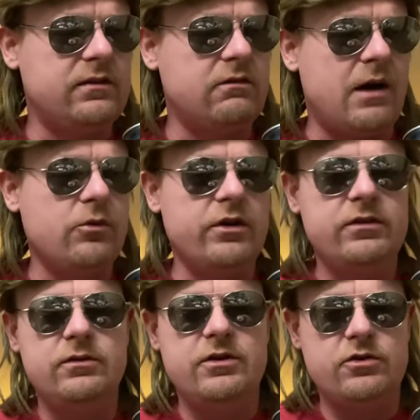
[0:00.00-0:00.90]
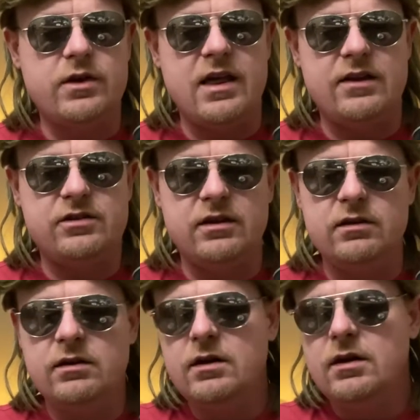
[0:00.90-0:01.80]
So I'm going to enjoy that
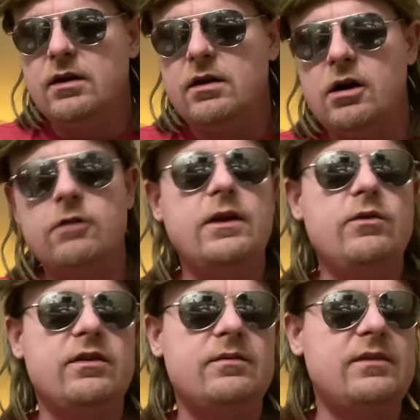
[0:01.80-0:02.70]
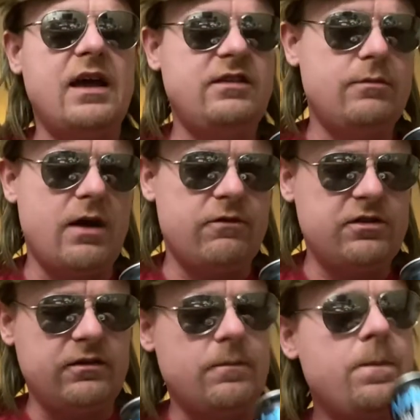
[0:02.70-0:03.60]
shit, hopefully with some tasty beverages.